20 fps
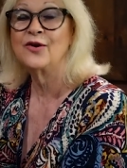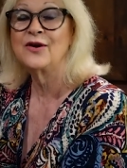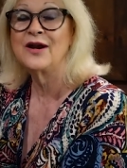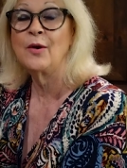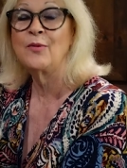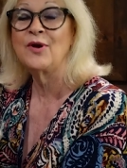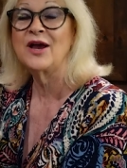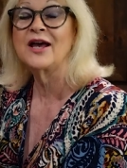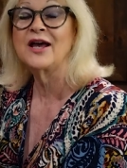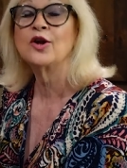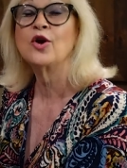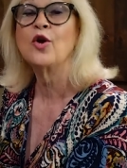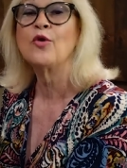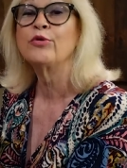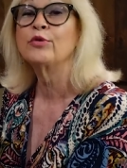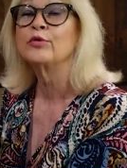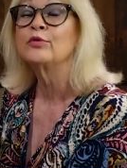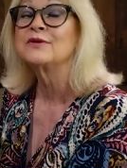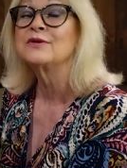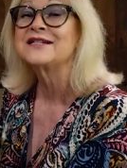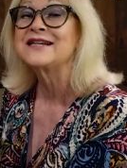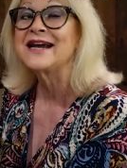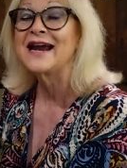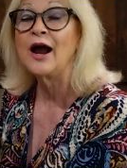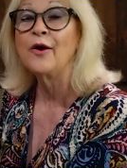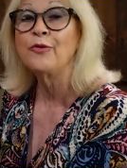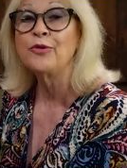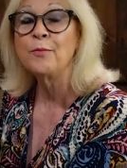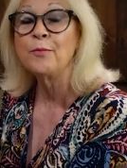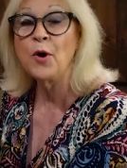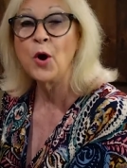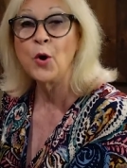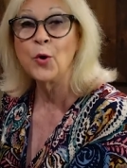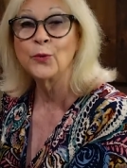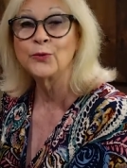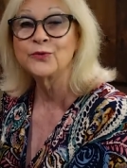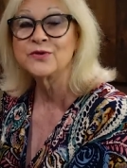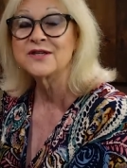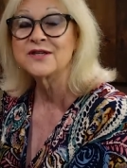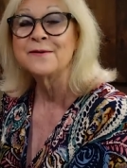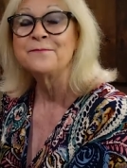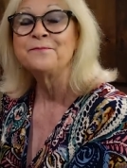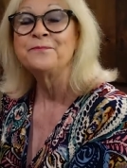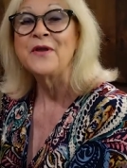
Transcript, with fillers: Now we gotta go through and take out the bones,